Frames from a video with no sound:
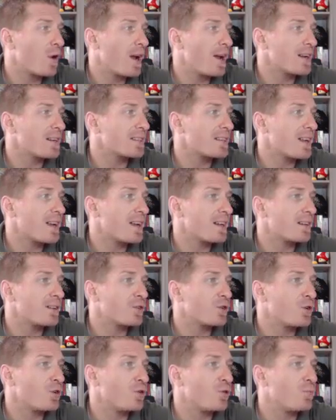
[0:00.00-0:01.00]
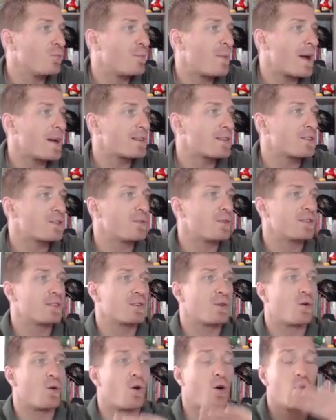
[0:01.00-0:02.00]
tracks, and tube mastery.
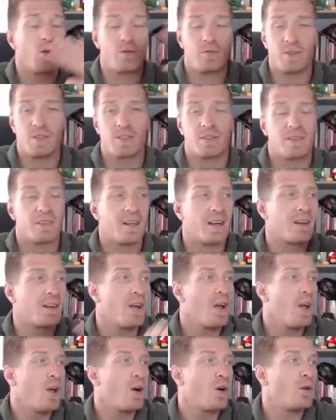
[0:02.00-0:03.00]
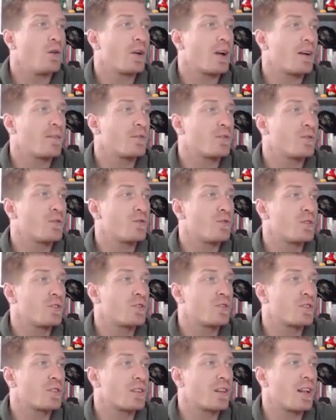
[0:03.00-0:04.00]
So all of these are done. All you have to do
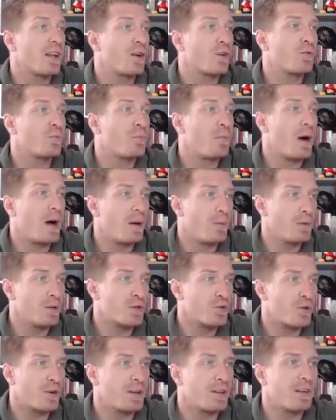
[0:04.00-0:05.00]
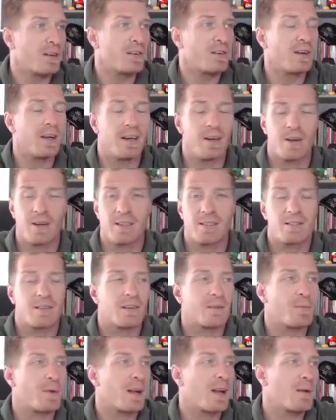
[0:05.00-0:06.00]
is just click on publish right here, and you can
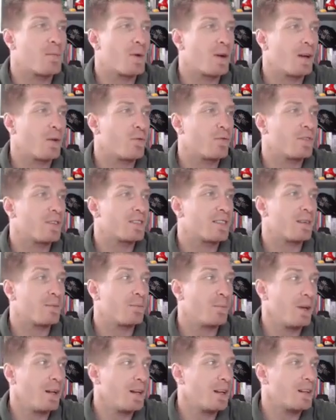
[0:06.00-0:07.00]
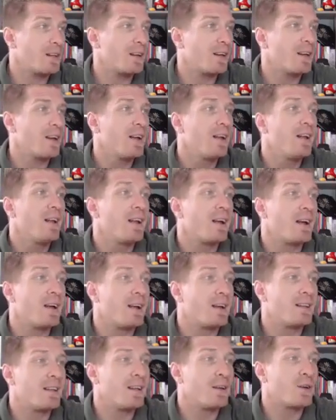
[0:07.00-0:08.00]
start making money with this immediately.
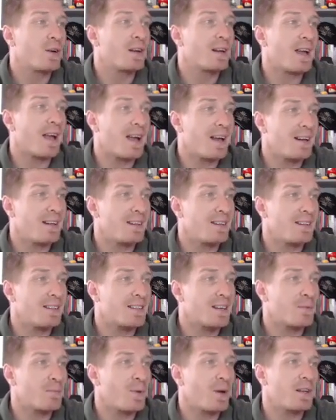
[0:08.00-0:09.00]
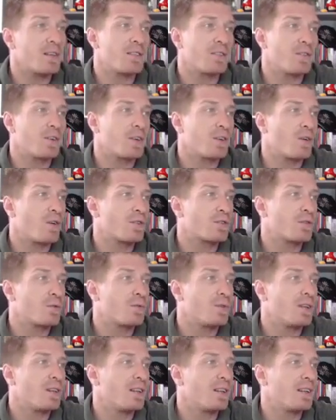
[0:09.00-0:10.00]
Then you can edit these campaigns, and you can
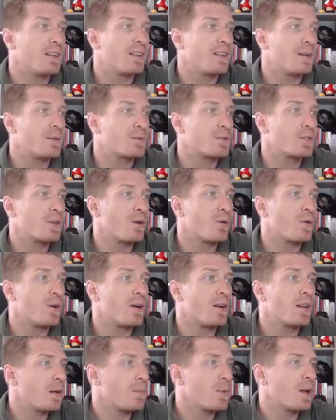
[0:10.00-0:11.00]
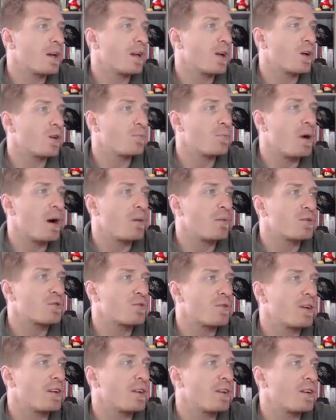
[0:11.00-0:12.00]
also delete them. So let me click on
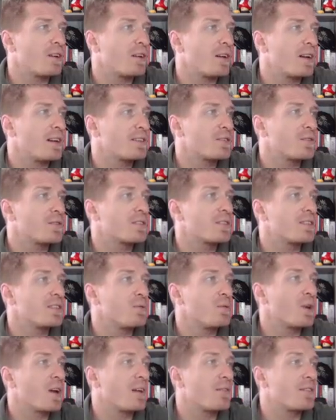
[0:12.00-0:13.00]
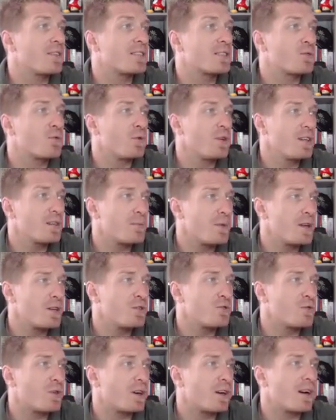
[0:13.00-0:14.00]
publish right here, and as you can see, we have the squeeze
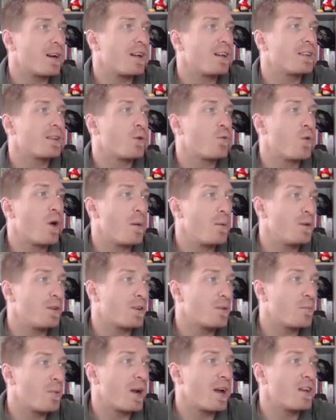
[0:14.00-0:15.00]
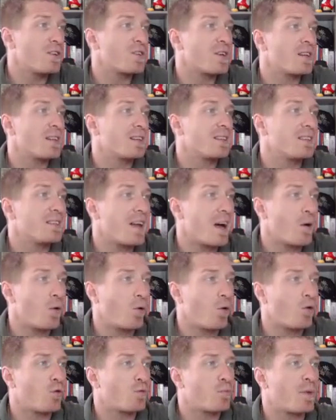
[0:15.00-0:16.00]
page URL, the webinar page, and the
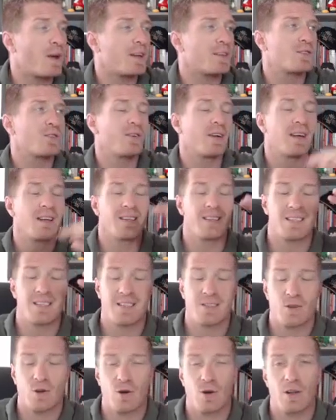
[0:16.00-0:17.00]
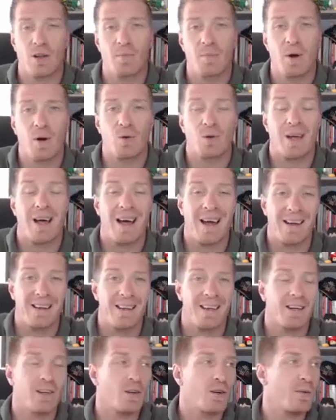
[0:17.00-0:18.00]
download page. So again, this is all about high
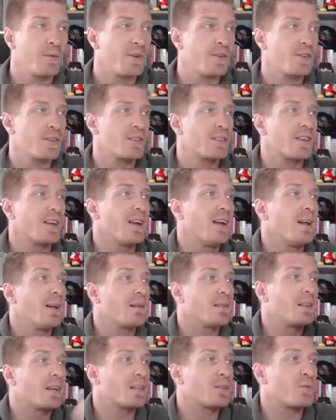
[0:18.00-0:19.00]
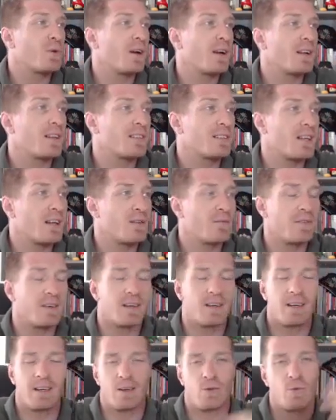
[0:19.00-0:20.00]
ticket commissions. That's why instead of
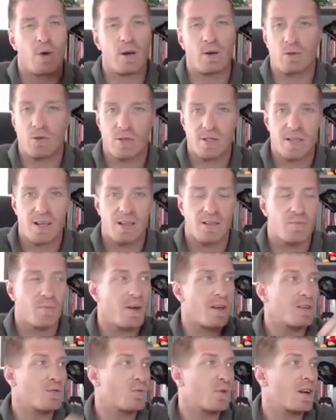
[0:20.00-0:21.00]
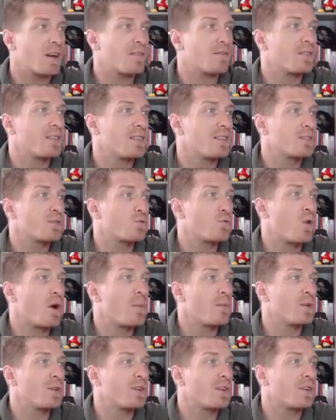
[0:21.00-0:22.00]
a regular sales page, we have this
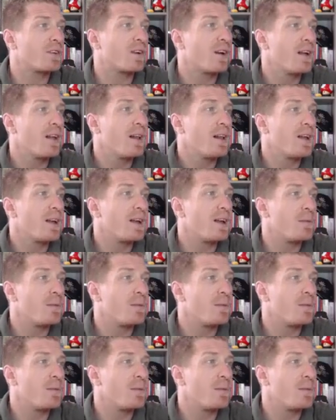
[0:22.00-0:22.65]
webinar